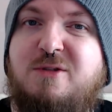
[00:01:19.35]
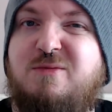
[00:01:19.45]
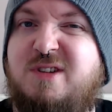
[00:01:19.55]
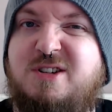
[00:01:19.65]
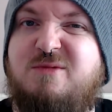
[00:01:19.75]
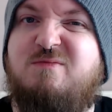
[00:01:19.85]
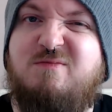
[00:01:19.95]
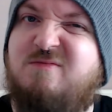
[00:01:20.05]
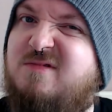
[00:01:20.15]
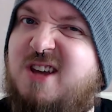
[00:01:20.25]
it's
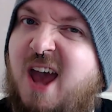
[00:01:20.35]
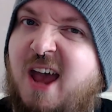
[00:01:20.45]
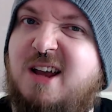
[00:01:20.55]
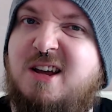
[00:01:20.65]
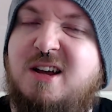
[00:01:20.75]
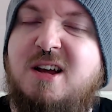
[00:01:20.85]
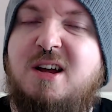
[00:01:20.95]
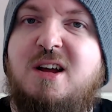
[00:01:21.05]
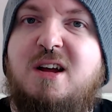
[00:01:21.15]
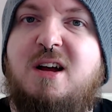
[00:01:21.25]
keck,
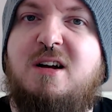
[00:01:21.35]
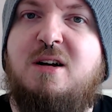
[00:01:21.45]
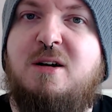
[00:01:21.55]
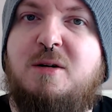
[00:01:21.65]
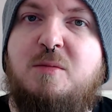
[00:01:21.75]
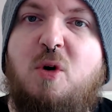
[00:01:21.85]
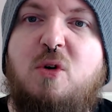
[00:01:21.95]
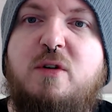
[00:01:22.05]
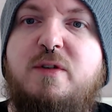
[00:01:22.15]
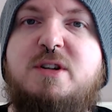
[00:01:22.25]

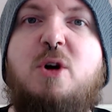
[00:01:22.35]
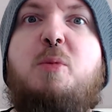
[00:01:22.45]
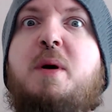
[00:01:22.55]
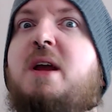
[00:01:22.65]
or if it's OP,